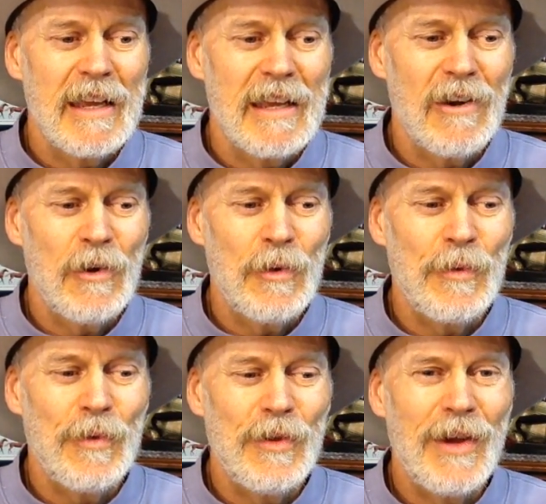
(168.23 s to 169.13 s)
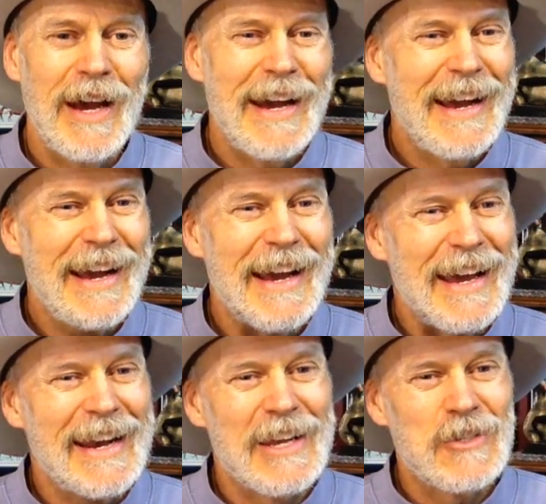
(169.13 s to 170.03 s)
you know,
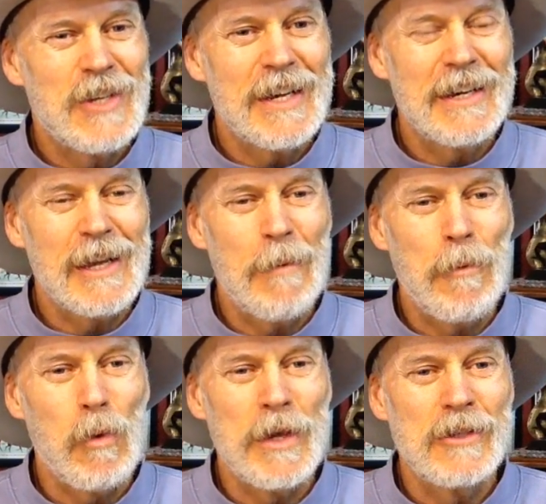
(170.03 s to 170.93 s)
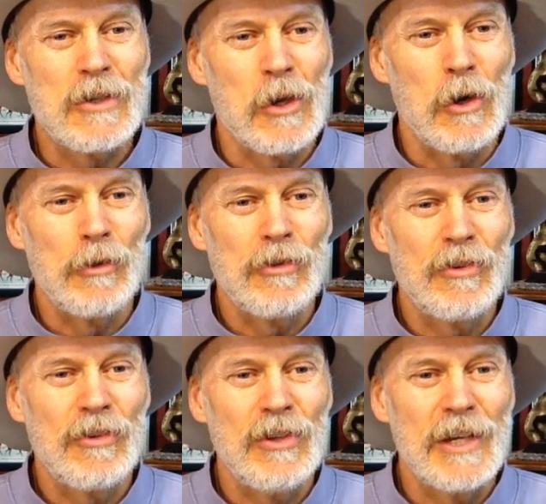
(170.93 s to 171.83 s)
and I said it a couple weeks ago,
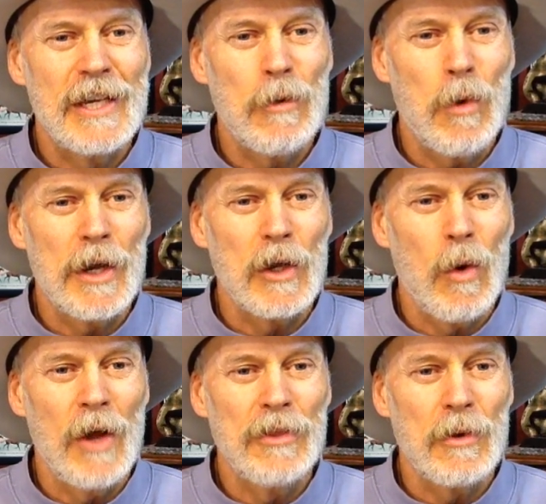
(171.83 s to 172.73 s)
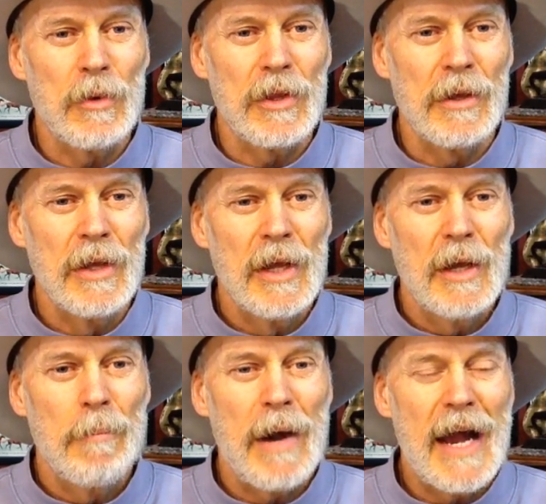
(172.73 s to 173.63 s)
you get one and go out there with a
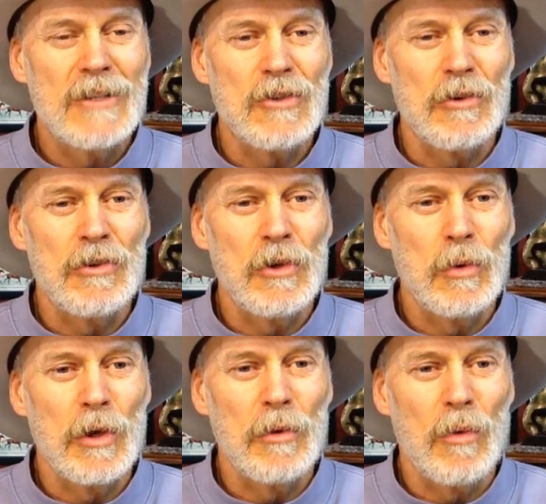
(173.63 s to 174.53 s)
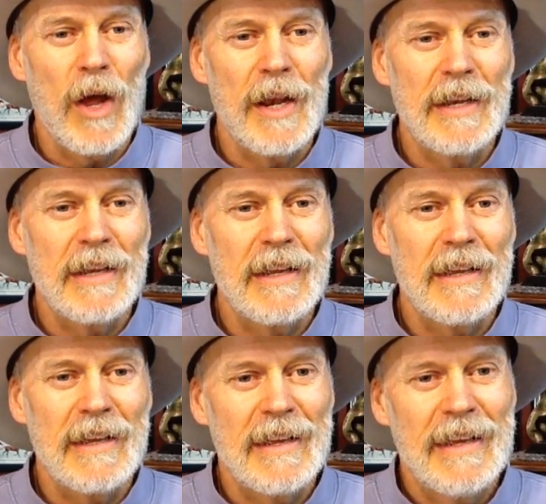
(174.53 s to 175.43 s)
box or two and run it,